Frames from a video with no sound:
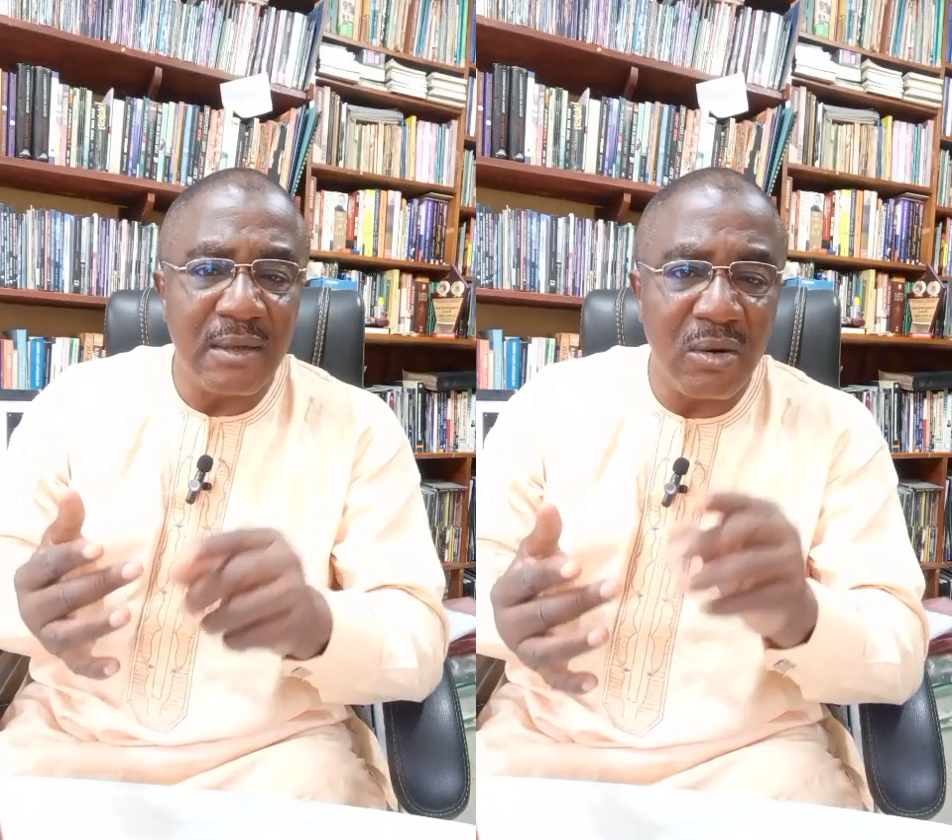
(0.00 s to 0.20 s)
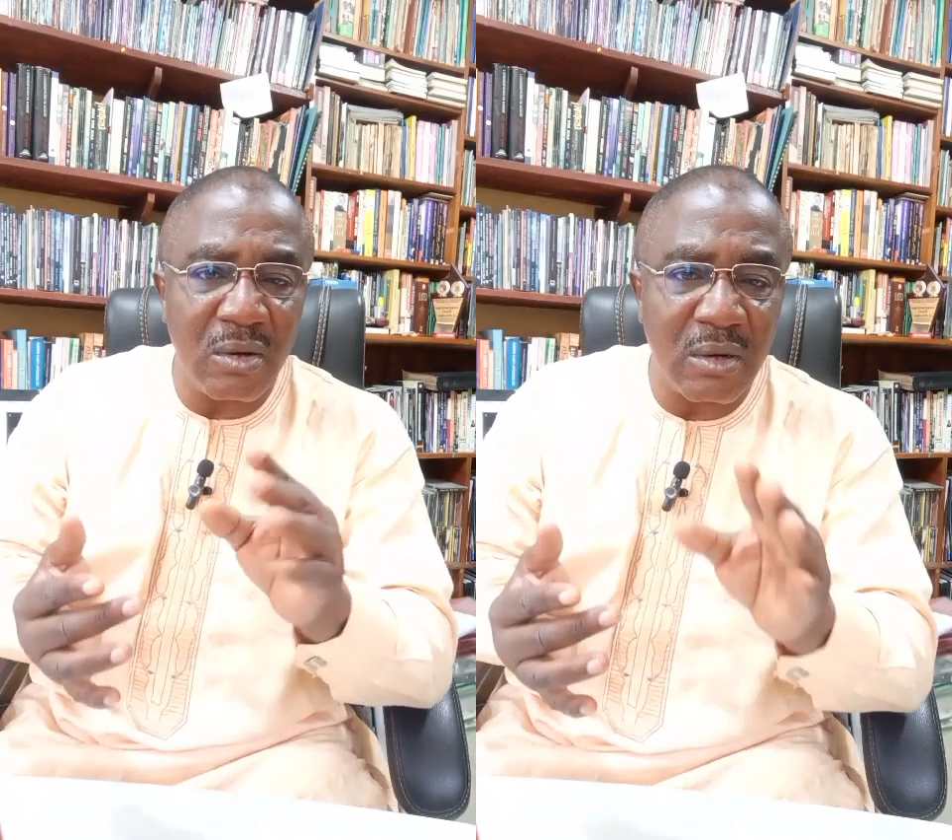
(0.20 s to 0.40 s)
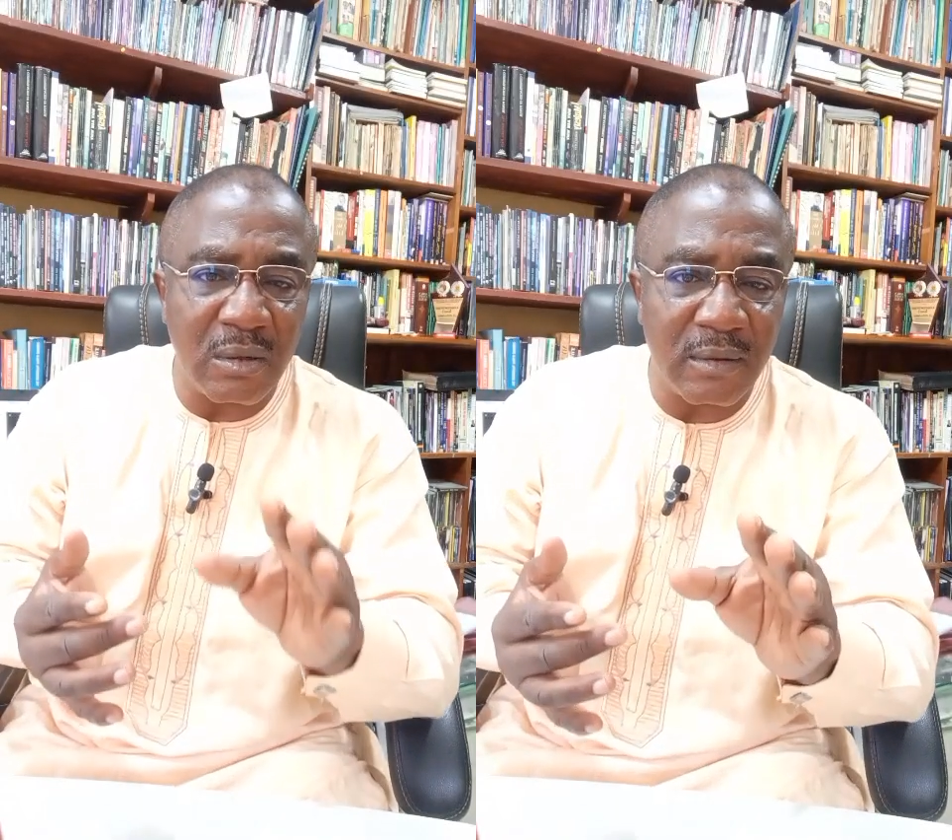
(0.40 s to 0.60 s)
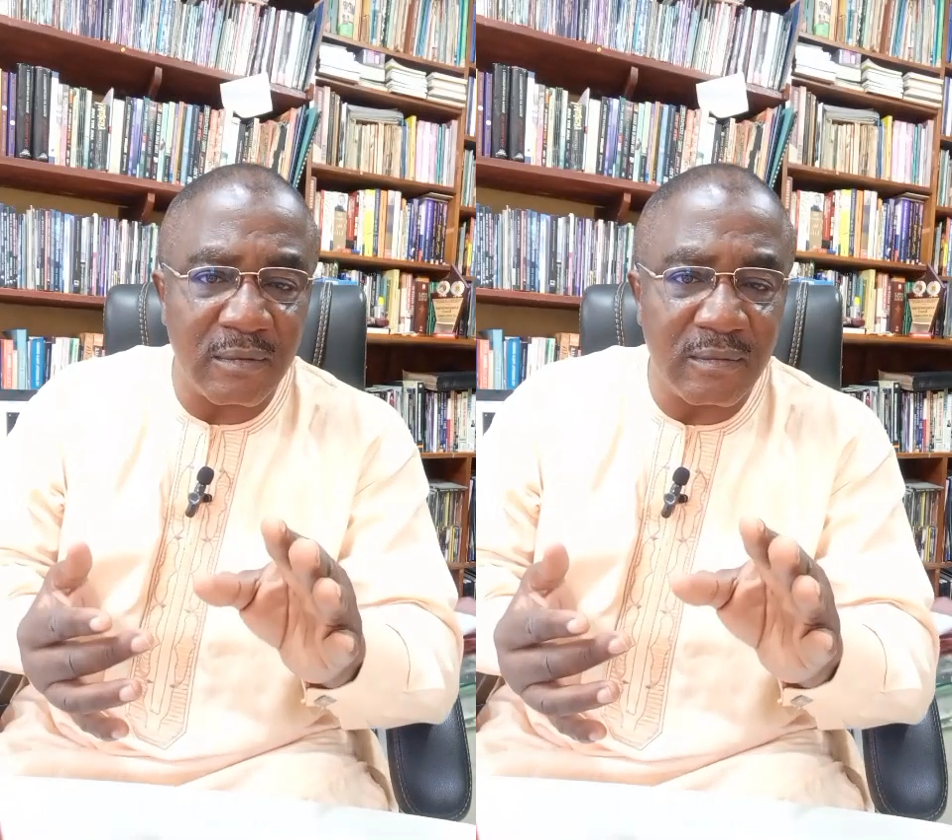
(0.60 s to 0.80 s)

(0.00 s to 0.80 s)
Hold on.